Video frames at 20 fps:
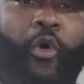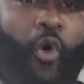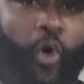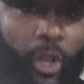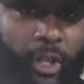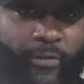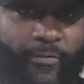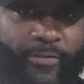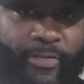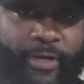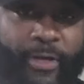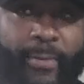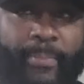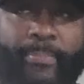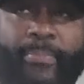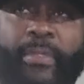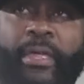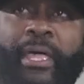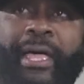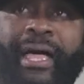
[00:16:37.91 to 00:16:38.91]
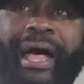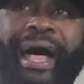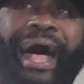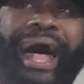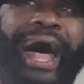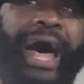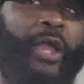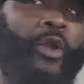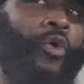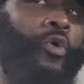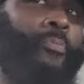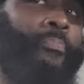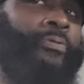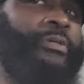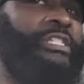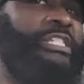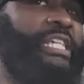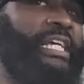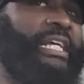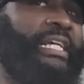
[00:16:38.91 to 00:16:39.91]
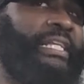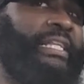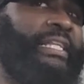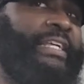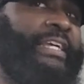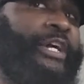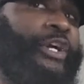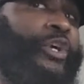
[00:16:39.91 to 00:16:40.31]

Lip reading: all of them, I don't particularly